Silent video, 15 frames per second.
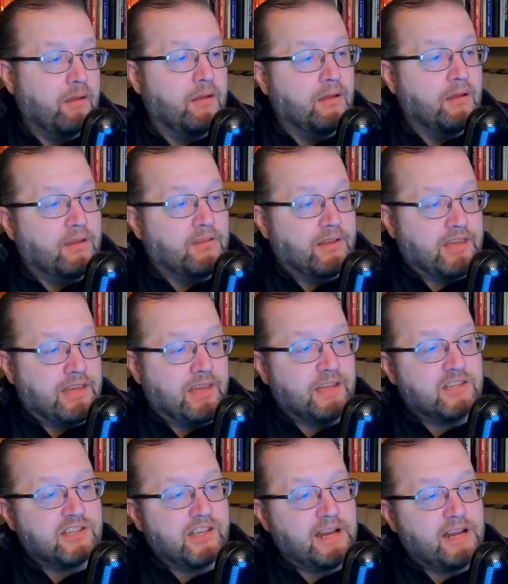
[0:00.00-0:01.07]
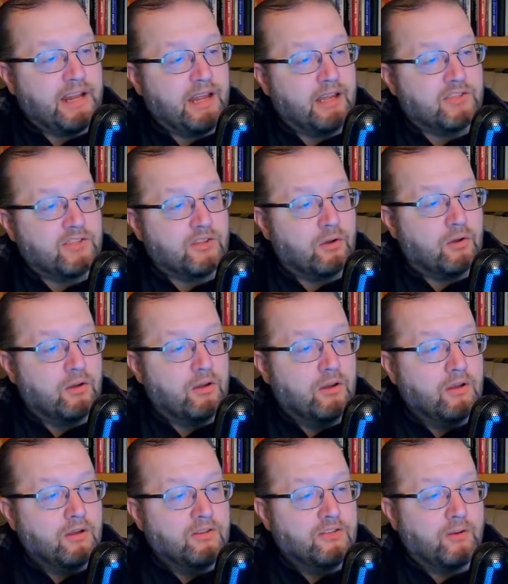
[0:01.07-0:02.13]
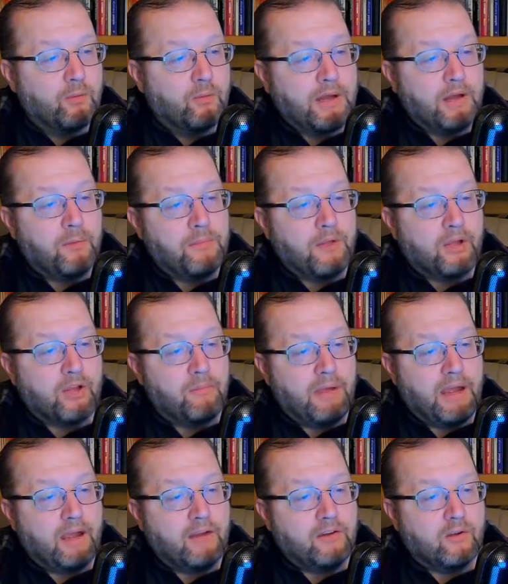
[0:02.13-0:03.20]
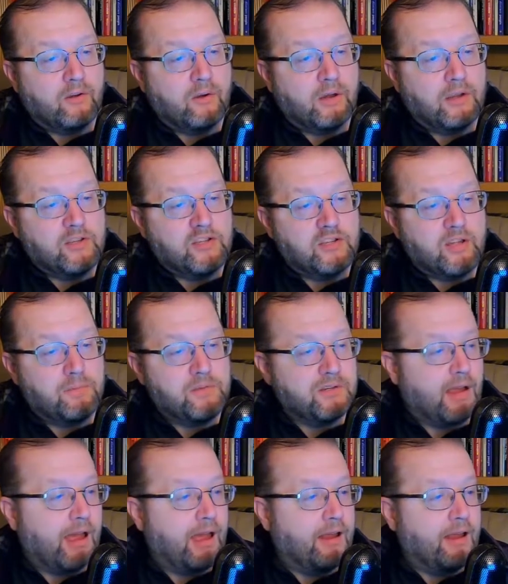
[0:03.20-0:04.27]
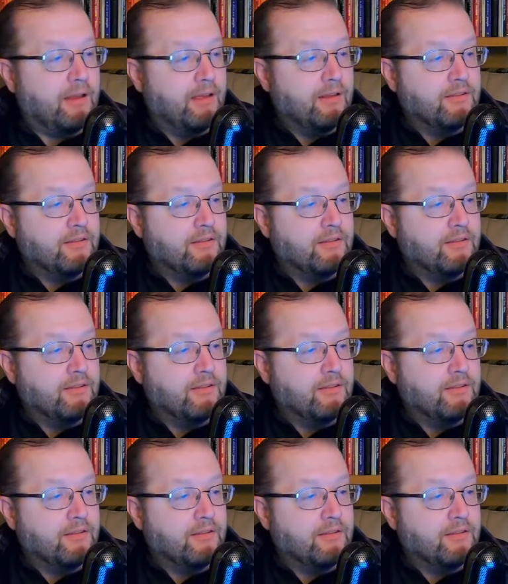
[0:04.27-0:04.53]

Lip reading: the king sent an answer to Rehum the commander and Shimshai